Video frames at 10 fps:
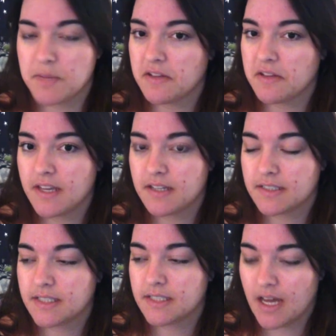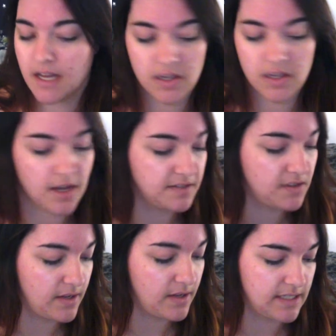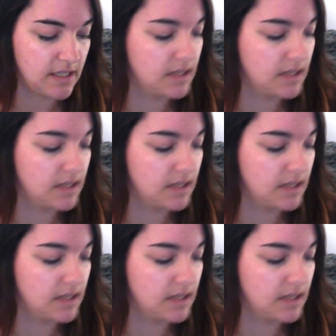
of this. You guys know I didn't